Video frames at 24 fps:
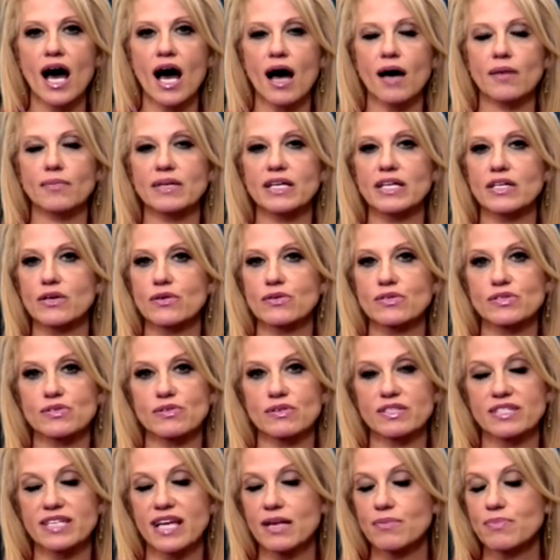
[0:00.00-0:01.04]
Um, he knows
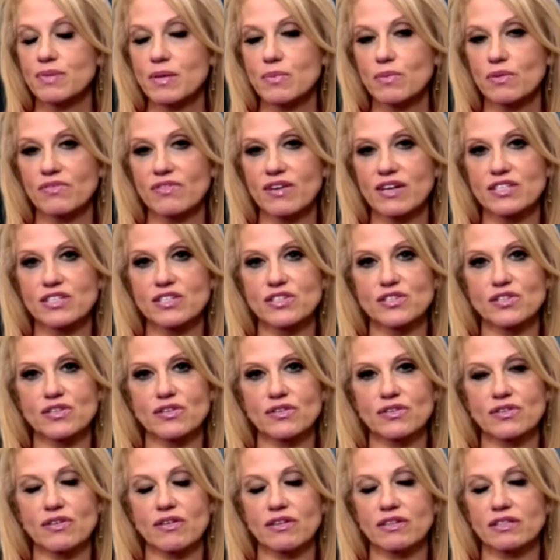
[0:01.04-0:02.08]
there are dead people
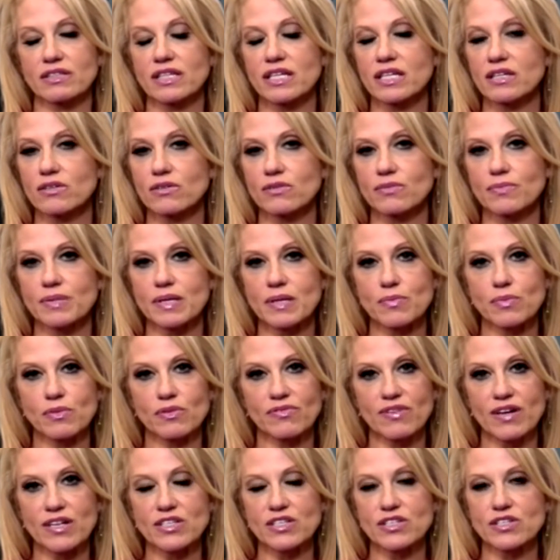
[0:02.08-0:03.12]
registered, there are illegal
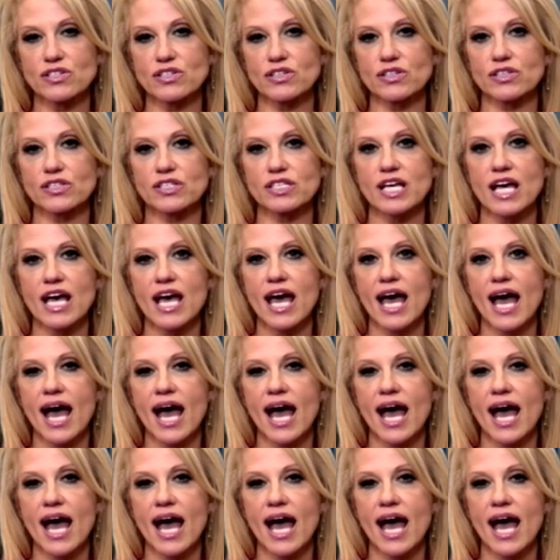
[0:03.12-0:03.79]
people registered,